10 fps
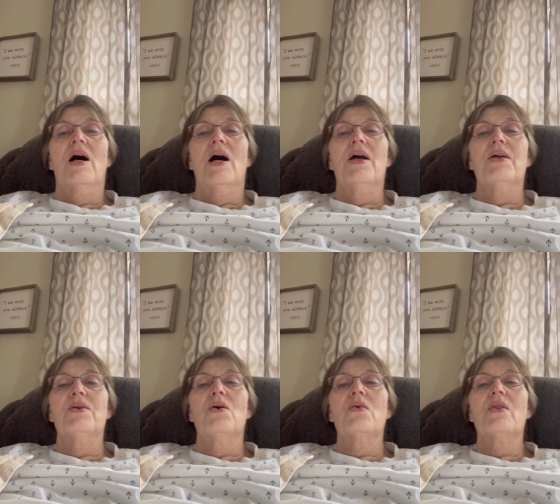I
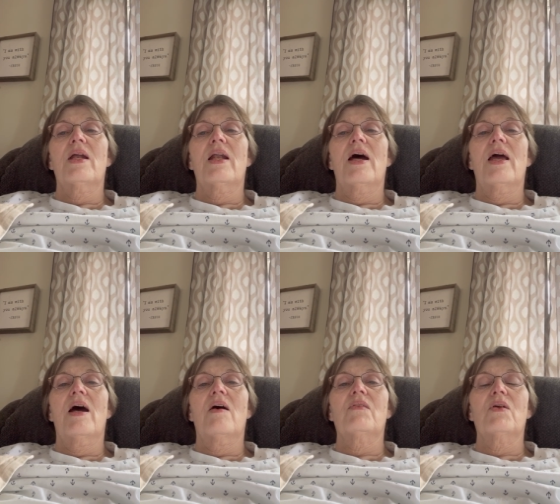know that I
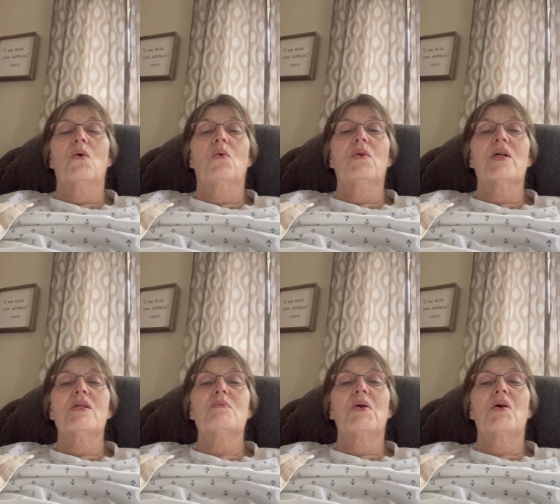have the Holy
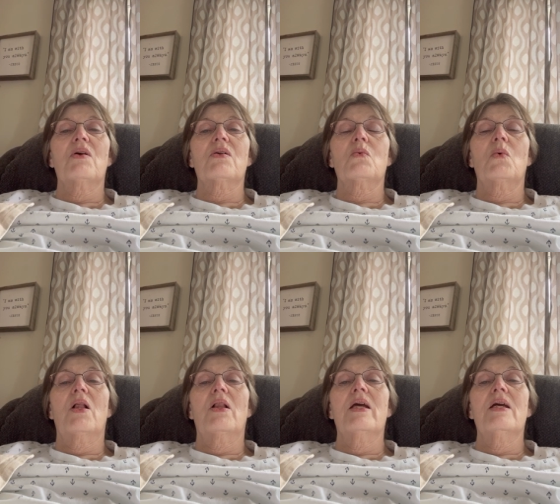Spirit
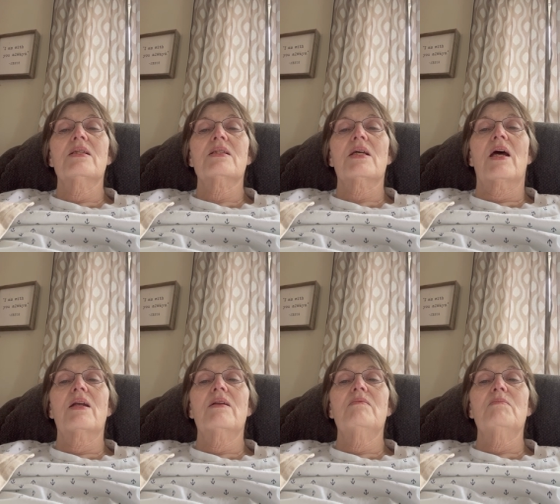dwelling
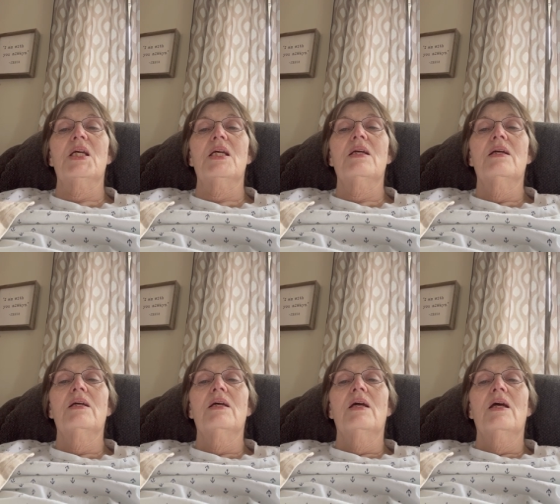inside of me,
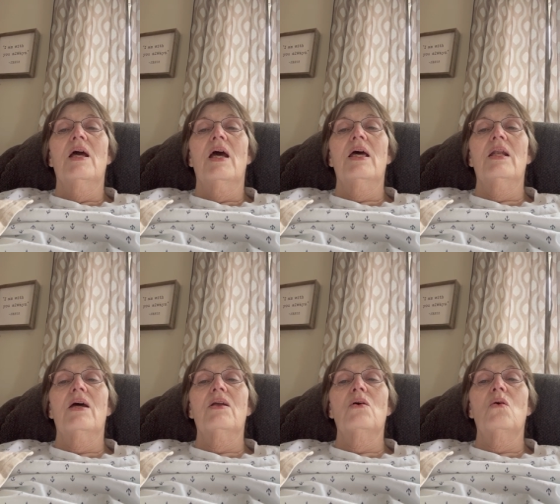and
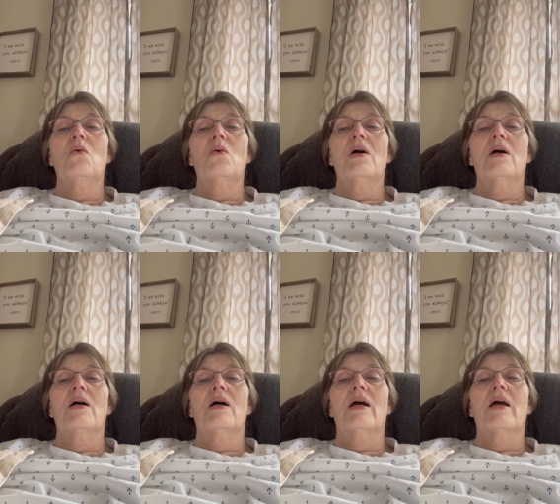I know
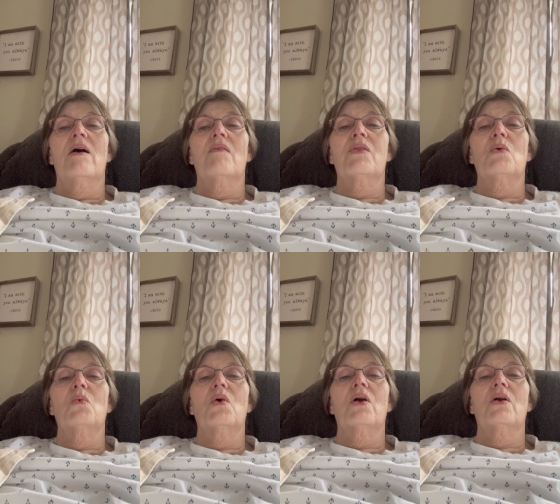I have the
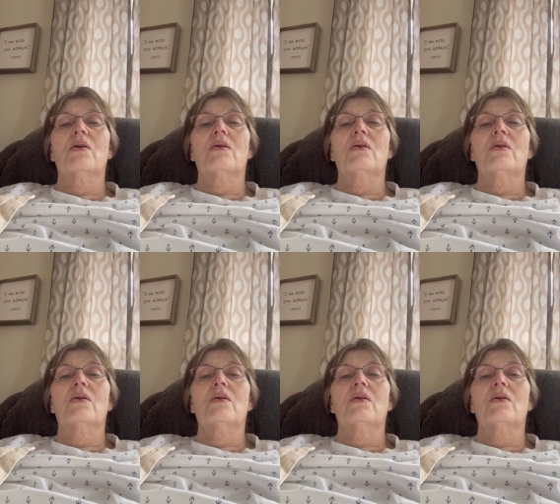Word